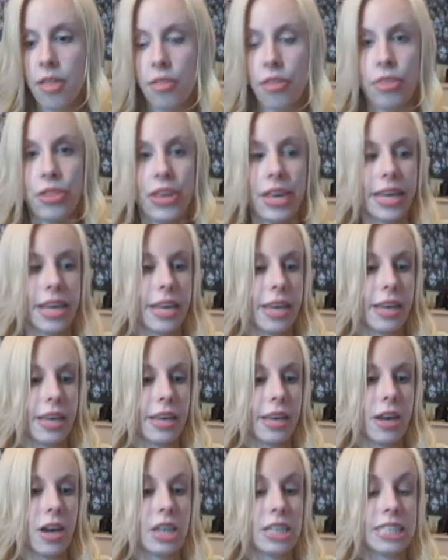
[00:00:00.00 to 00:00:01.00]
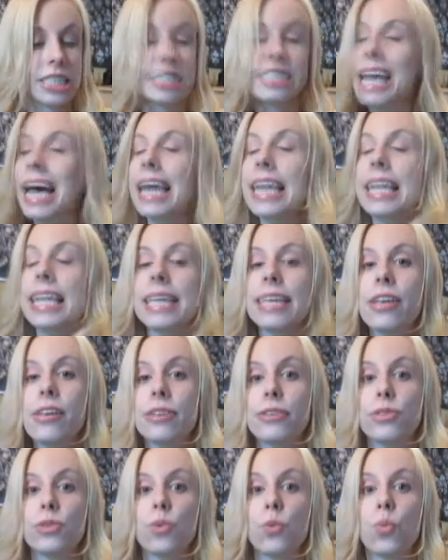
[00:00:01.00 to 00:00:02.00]
The set
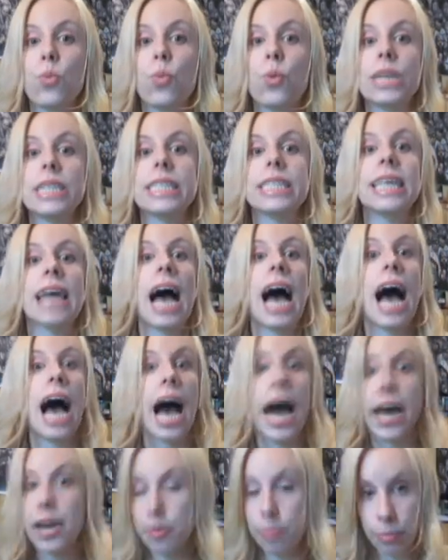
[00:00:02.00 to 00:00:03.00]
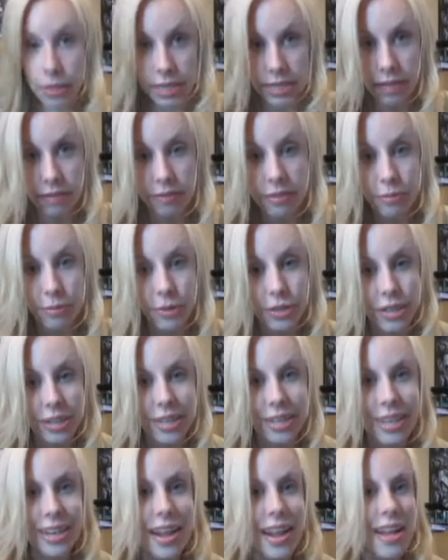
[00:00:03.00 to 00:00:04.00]
list was
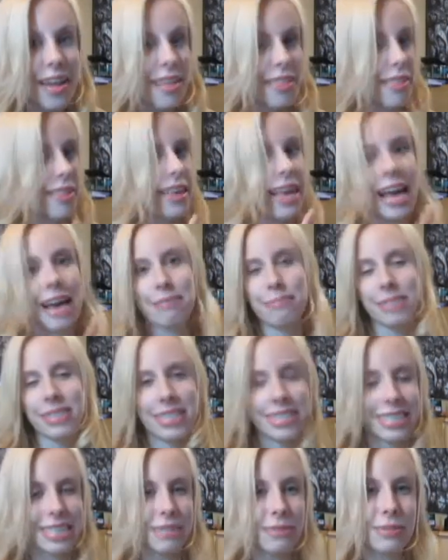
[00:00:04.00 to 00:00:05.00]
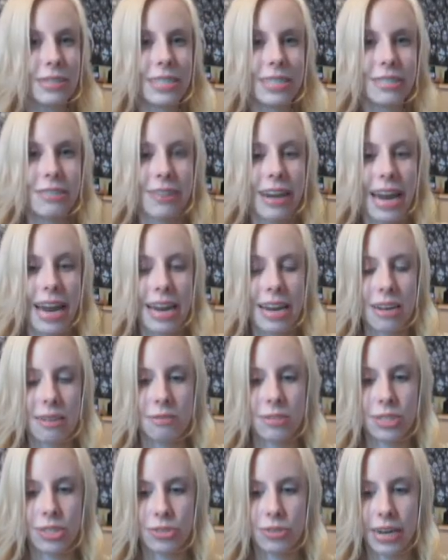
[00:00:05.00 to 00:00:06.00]
unbelievable. The MC was great. It
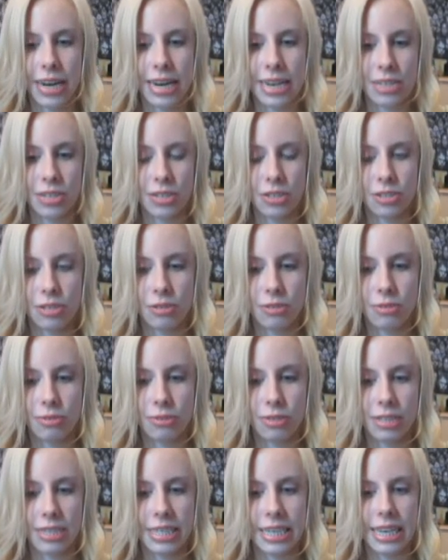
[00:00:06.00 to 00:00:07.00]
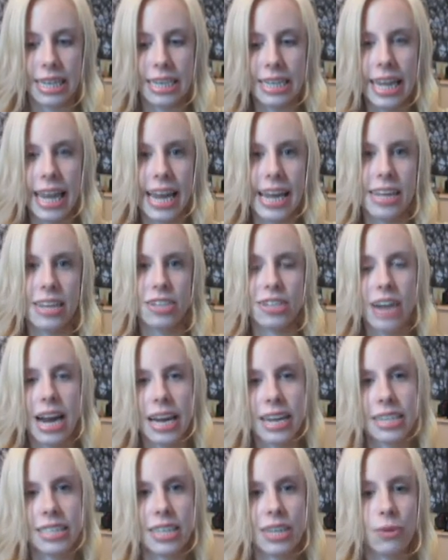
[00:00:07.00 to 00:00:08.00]
was great to see Glay
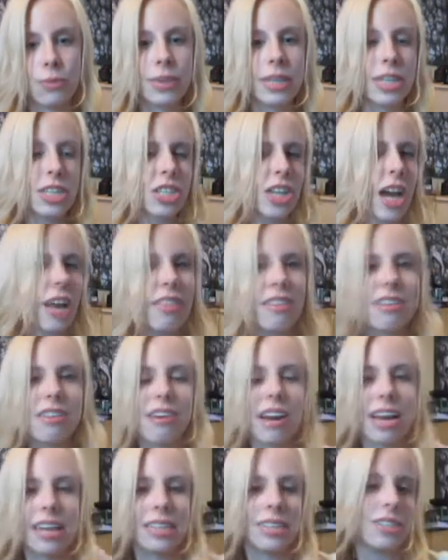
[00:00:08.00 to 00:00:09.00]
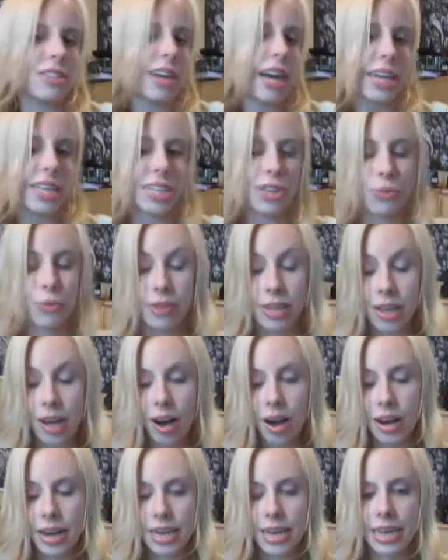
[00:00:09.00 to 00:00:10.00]
interacting with each other and interacting with the
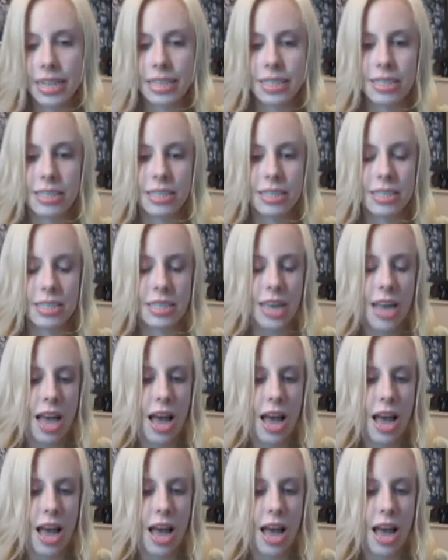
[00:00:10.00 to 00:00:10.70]
audience.